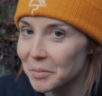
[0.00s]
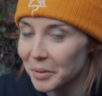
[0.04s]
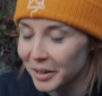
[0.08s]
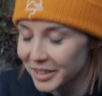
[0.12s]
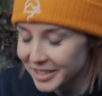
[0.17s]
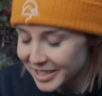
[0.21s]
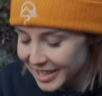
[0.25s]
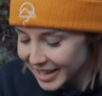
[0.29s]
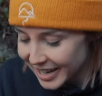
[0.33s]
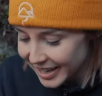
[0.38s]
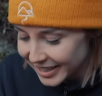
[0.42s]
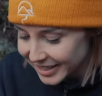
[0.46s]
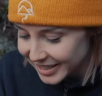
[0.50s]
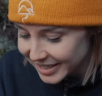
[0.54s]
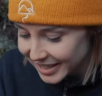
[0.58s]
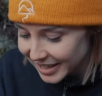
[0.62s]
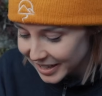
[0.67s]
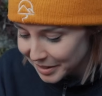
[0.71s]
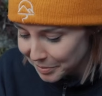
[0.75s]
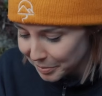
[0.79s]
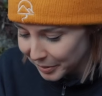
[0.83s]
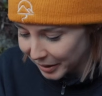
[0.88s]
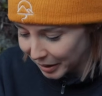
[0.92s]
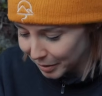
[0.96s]
one to
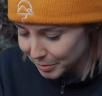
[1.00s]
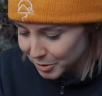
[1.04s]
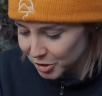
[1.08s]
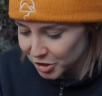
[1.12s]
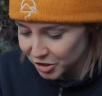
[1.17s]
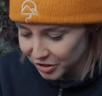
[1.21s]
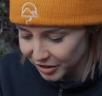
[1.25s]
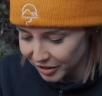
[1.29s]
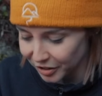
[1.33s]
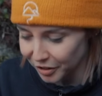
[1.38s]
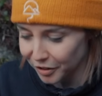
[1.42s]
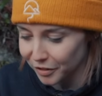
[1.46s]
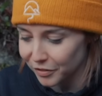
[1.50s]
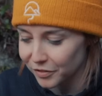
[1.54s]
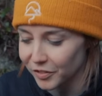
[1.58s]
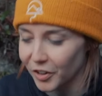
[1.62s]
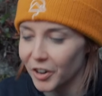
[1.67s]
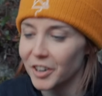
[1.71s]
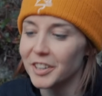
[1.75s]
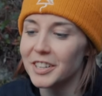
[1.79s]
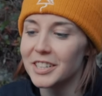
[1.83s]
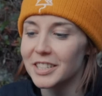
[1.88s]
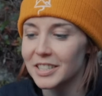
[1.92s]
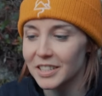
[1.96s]
answer, but I'm sure a lot of
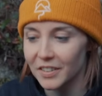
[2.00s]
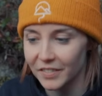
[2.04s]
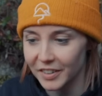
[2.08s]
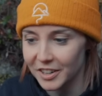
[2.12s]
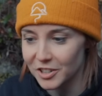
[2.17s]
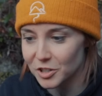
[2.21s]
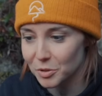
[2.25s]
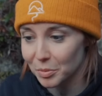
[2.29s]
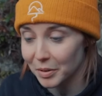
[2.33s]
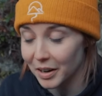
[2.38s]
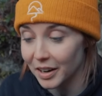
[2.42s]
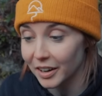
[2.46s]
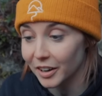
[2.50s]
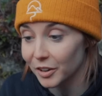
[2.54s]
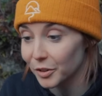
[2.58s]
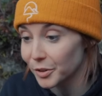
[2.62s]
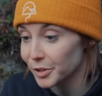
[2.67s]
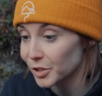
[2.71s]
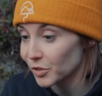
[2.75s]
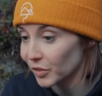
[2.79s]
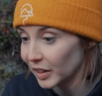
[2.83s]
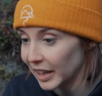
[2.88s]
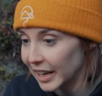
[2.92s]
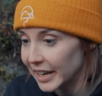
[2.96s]
foreigners living in Japan can
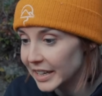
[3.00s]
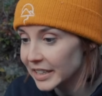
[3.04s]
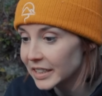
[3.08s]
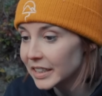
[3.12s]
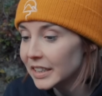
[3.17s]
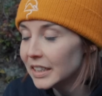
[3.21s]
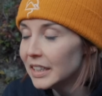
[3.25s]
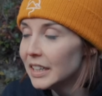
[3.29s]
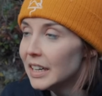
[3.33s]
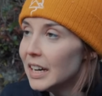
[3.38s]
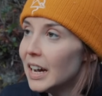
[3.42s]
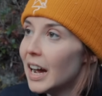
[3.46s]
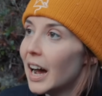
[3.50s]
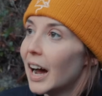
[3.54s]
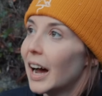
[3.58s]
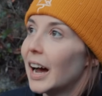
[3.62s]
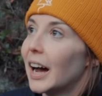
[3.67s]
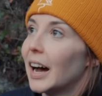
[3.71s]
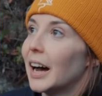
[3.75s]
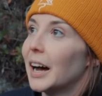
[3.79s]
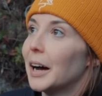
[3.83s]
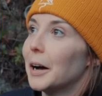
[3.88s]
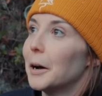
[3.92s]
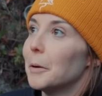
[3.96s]
also relate.
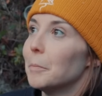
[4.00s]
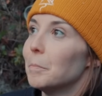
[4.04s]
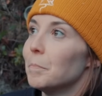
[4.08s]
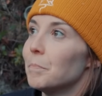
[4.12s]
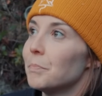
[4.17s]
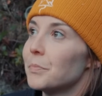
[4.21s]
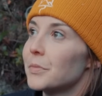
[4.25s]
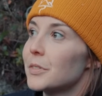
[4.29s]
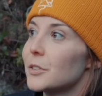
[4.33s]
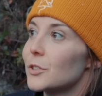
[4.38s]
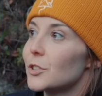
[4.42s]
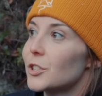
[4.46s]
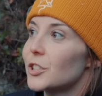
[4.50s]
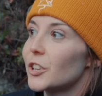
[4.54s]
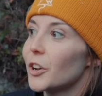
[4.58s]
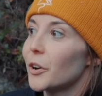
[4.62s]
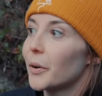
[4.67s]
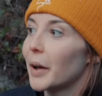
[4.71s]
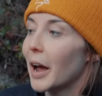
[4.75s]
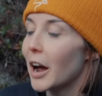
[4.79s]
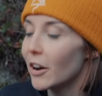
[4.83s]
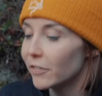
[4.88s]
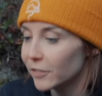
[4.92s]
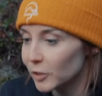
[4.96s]

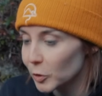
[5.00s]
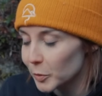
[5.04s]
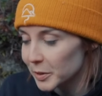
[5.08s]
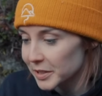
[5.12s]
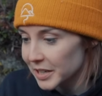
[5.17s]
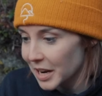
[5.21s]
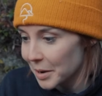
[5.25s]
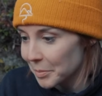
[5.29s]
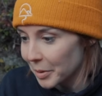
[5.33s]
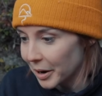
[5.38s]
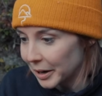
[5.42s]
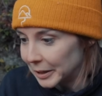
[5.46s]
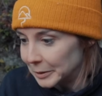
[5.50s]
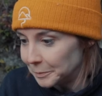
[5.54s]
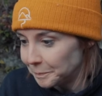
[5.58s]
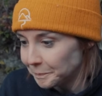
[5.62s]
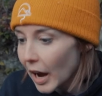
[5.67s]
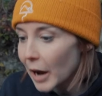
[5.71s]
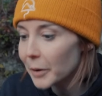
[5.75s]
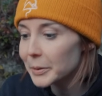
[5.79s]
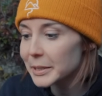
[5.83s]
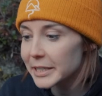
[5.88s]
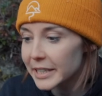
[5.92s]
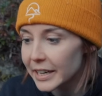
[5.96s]
So how fluent am I?
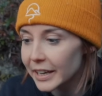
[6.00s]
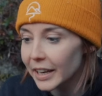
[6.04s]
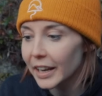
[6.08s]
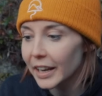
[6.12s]
I would say